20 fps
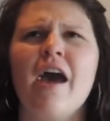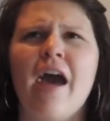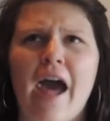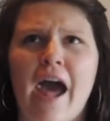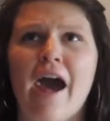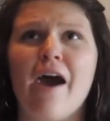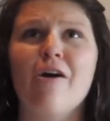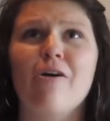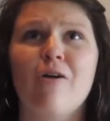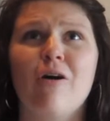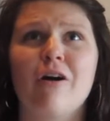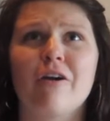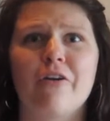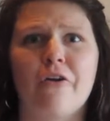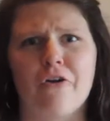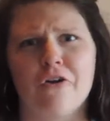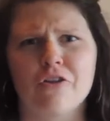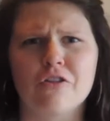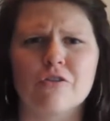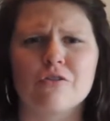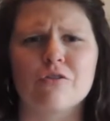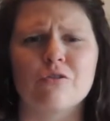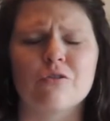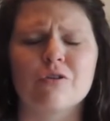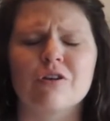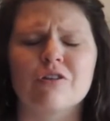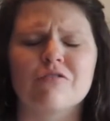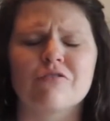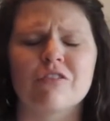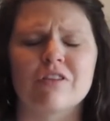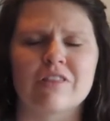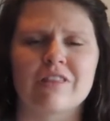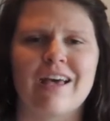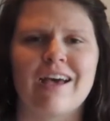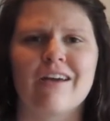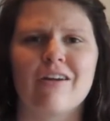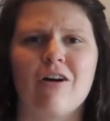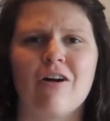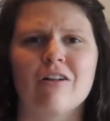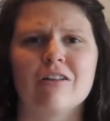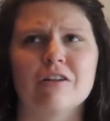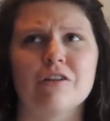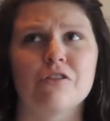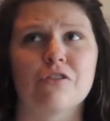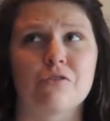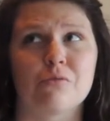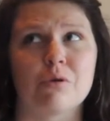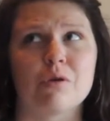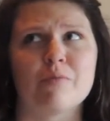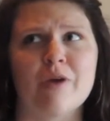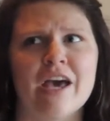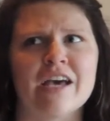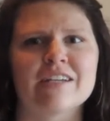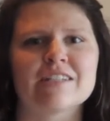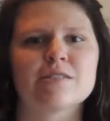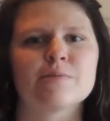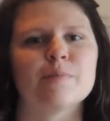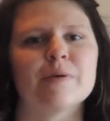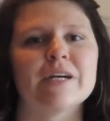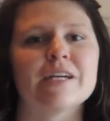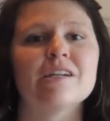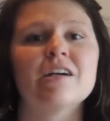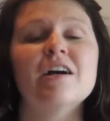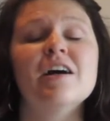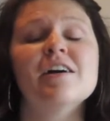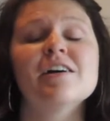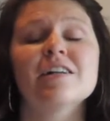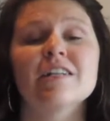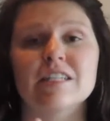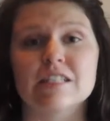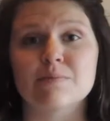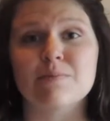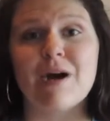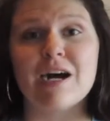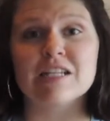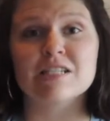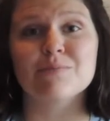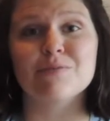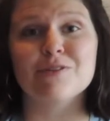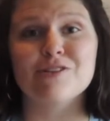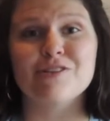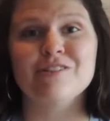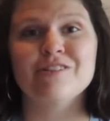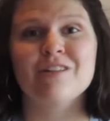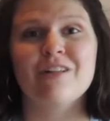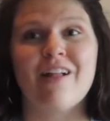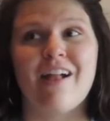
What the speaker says: how on earth are you going to fit that all in 3 bags? But it's possible.